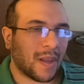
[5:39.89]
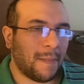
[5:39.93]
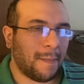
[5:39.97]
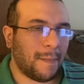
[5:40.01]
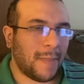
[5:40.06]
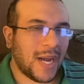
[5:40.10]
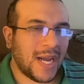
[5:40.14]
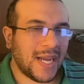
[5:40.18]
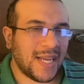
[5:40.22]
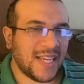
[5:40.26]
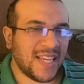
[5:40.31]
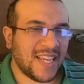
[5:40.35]

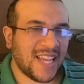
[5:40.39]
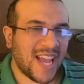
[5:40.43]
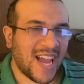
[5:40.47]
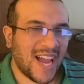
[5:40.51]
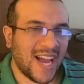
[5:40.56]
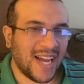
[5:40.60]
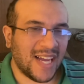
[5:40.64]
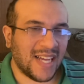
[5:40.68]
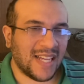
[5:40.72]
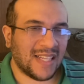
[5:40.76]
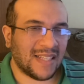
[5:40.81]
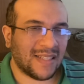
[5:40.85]
But
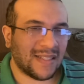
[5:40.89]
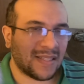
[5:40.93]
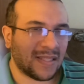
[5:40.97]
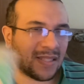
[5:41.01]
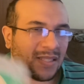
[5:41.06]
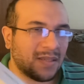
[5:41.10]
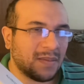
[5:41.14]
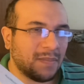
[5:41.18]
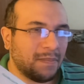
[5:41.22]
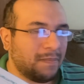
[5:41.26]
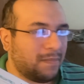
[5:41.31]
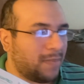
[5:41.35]
yeah,
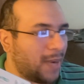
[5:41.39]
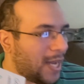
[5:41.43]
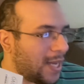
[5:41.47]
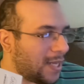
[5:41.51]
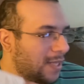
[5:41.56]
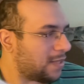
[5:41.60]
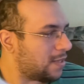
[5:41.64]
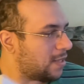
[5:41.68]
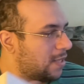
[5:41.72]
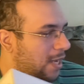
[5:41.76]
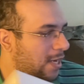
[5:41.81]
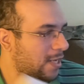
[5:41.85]

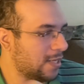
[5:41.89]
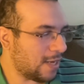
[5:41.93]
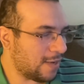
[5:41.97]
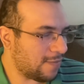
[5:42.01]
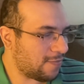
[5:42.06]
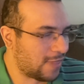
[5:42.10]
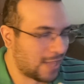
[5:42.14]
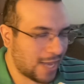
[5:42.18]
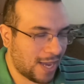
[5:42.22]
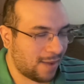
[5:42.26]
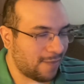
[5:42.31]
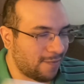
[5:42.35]
but none of
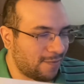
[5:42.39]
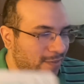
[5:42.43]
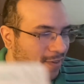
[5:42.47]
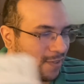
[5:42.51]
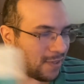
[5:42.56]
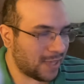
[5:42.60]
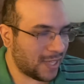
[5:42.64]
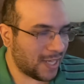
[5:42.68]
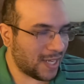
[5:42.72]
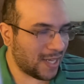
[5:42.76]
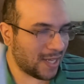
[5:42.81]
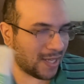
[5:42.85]
that for
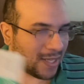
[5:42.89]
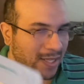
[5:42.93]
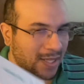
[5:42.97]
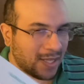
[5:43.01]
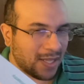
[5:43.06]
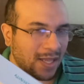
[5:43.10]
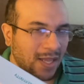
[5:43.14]
this.